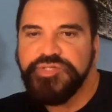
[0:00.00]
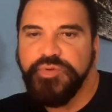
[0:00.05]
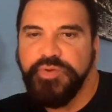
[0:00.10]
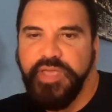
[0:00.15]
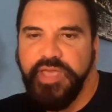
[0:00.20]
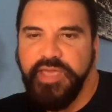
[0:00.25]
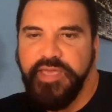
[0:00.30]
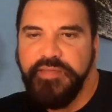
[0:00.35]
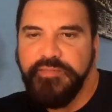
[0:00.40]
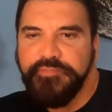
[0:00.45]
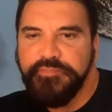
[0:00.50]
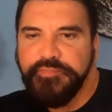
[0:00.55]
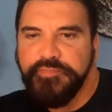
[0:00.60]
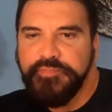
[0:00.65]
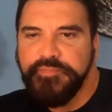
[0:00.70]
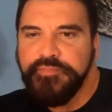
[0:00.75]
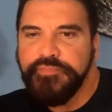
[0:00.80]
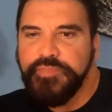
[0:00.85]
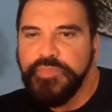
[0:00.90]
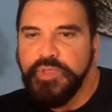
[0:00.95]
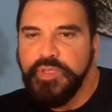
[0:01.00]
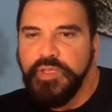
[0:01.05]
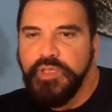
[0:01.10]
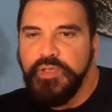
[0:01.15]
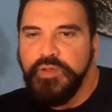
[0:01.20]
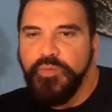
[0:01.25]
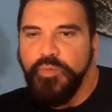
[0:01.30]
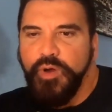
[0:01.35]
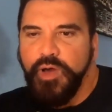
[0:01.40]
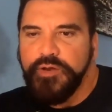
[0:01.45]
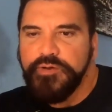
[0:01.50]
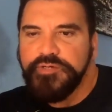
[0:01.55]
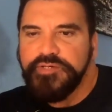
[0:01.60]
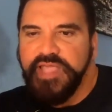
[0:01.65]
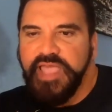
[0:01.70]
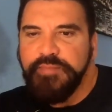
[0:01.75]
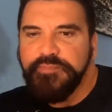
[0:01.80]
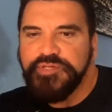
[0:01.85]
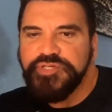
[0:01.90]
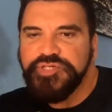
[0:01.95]
Okay. Water
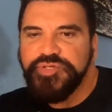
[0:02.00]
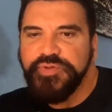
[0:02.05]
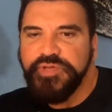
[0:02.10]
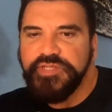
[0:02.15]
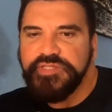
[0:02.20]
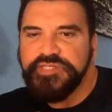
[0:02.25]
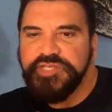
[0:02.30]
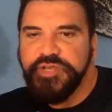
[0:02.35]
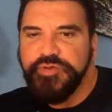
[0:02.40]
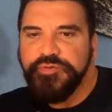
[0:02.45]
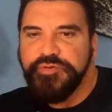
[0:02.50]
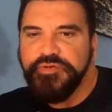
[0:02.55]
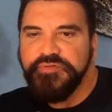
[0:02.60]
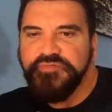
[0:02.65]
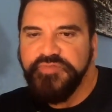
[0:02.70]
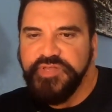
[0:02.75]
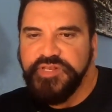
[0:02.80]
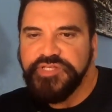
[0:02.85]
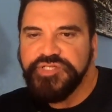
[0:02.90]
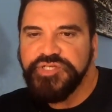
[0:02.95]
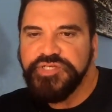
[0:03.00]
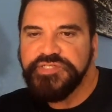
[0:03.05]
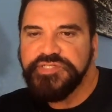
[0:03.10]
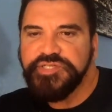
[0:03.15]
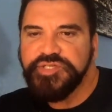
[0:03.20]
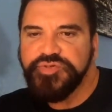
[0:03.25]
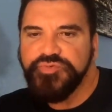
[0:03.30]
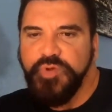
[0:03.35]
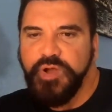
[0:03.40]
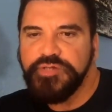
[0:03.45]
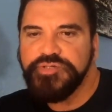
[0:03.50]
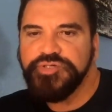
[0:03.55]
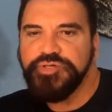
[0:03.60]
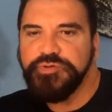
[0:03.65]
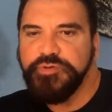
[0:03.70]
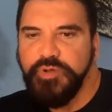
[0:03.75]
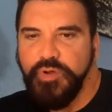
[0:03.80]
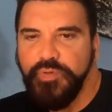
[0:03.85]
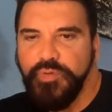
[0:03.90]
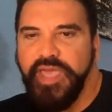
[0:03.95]
damage to interior finishes and
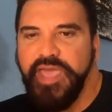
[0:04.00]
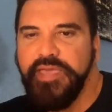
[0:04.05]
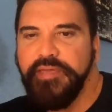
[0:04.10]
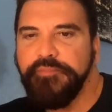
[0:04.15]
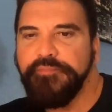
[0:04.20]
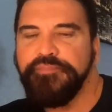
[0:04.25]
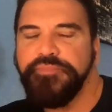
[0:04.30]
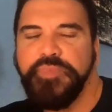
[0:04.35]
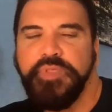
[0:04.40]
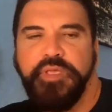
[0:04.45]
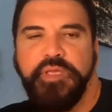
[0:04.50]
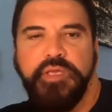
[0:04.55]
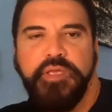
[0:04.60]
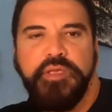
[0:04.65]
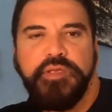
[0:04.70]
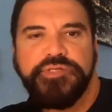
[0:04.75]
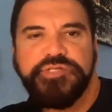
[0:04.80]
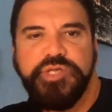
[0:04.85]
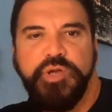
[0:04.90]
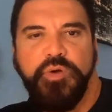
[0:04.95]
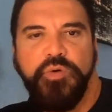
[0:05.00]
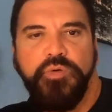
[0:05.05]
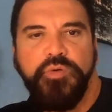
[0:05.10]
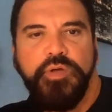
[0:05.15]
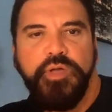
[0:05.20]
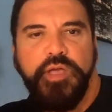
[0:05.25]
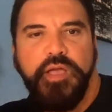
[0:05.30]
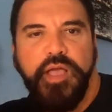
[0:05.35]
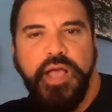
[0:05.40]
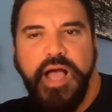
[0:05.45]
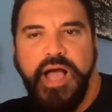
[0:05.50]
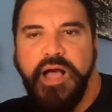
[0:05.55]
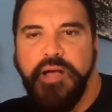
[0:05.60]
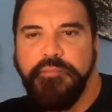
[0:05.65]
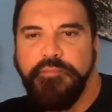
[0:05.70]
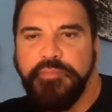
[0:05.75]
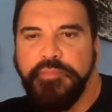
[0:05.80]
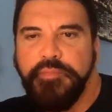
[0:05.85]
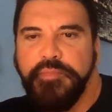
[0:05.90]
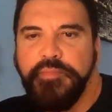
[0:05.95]
structure. Okay. So
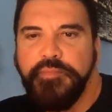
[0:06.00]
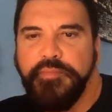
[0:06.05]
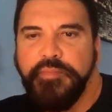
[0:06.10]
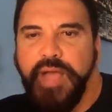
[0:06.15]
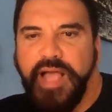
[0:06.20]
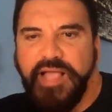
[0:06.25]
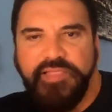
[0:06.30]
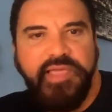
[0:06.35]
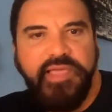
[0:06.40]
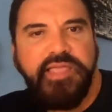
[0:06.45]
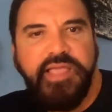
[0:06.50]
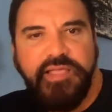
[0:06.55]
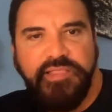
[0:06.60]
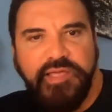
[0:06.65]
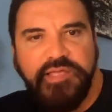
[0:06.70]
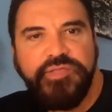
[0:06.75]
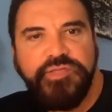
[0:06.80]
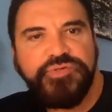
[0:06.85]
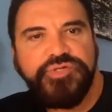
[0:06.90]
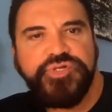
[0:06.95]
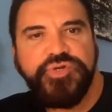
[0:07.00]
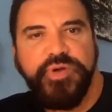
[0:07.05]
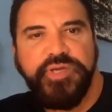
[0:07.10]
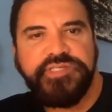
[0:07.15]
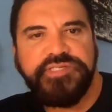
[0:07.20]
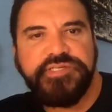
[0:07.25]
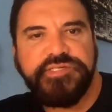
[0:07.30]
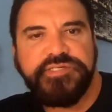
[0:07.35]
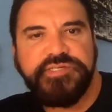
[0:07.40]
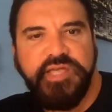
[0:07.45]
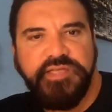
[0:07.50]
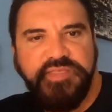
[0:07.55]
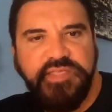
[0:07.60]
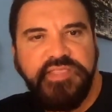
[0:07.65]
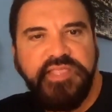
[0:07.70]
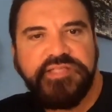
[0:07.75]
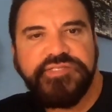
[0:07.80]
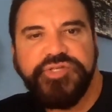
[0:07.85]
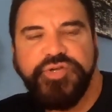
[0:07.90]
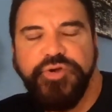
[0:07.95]
I like those choices. I think
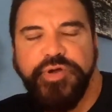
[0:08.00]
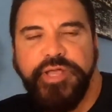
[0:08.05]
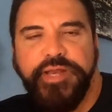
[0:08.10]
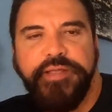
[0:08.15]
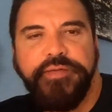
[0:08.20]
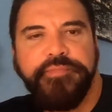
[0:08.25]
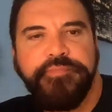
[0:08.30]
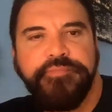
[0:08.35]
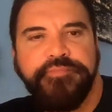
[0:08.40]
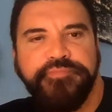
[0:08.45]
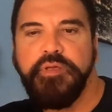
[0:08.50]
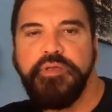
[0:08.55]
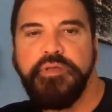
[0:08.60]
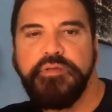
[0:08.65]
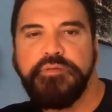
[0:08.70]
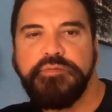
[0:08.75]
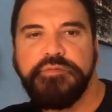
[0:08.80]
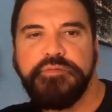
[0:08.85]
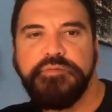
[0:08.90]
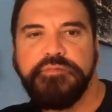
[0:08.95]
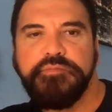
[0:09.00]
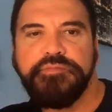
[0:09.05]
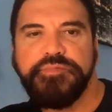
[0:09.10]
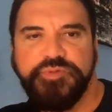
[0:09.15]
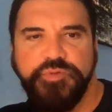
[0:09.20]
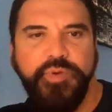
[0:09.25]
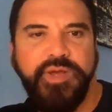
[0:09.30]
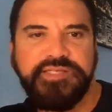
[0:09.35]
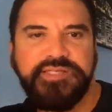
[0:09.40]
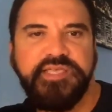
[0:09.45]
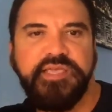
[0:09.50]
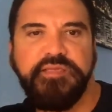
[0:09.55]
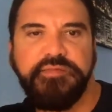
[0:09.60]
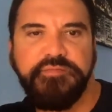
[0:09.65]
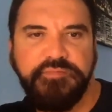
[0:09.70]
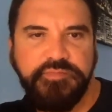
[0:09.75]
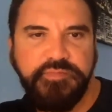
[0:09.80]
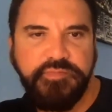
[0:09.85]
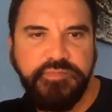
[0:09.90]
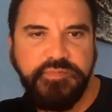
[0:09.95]
that's good. You want to say
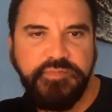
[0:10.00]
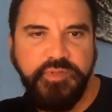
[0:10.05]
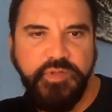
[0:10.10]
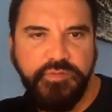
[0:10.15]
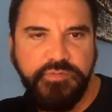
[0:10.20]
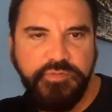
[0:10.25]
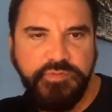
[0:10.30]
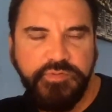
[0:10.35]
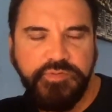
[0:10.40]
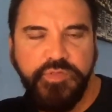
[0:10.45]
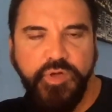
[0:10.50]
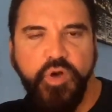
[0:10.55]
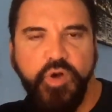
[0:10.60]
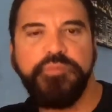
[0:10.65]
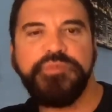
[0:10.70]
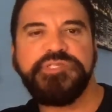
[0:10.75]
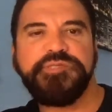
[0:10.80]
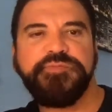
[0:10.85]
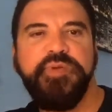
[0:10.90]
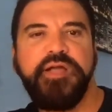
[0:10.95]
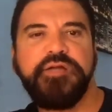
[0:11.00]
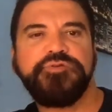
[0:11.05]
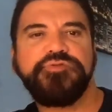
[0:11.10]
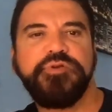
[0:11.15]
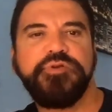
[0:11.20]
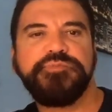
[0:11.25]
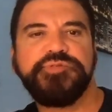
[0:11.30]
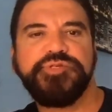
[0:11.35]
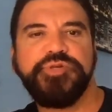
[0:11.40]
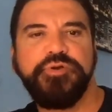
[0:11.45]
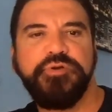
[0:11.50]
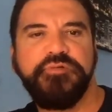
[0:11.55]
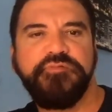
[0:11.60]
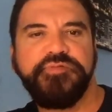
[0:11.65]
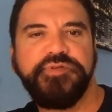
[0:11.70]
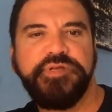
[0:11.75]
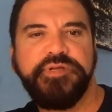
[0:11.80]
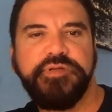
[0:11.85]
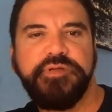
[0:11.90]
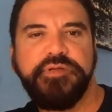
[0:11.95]
the home inspector
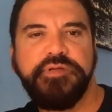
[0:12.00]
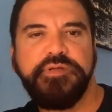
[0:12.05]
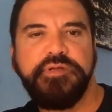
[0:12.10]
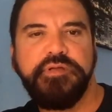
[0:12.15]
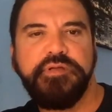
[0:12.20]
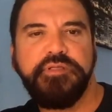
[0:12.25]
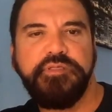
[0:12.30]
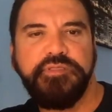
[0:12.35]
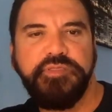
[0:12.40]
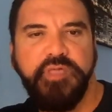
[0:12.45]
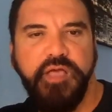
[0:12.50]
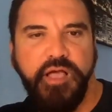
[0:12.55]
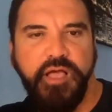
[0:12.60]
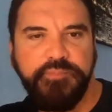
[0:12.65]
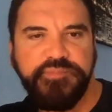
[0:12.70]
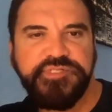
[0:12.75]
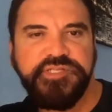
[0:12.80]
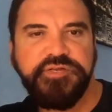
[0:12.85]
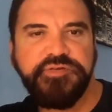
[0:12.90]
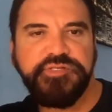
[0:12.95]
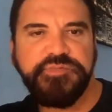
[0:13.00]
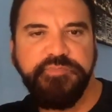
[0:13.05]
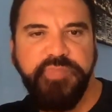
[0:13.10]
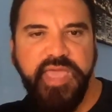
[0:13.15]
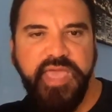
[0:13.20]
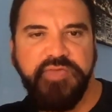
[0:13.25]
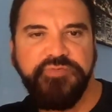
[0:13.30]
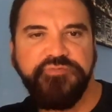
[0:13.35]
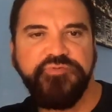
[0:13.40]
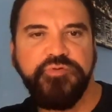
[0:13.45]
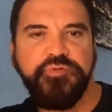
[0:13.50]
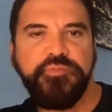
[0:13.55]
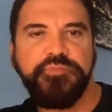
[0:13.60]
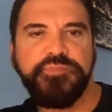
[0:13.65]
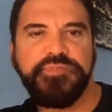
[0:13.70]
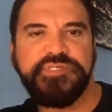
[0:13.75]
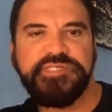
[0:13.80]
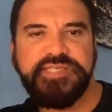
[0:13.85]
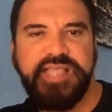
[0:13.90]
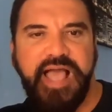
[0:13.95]
observed the upstairs bathroom
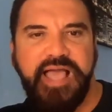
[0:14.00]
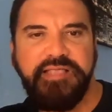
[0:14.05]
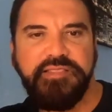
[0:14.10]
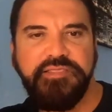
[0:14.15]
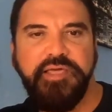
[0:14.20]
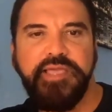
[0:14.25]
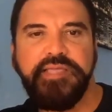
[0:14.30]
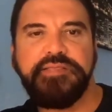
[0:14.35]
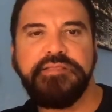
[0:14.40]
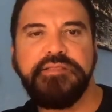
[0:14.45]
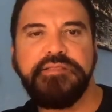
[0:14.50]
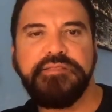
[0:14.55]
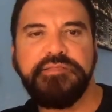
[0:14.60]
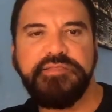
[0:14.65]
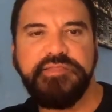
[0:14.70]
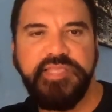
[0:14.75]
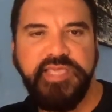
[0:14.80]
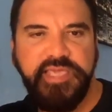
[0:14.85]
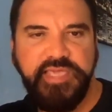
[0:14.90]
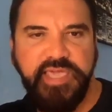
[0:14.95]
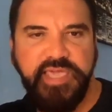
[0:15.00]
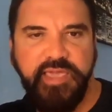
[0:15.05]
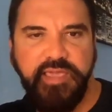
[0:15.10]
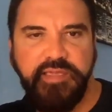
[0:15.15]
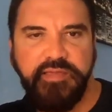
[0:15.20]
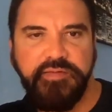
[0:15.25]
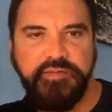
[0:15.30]
skylight leaking,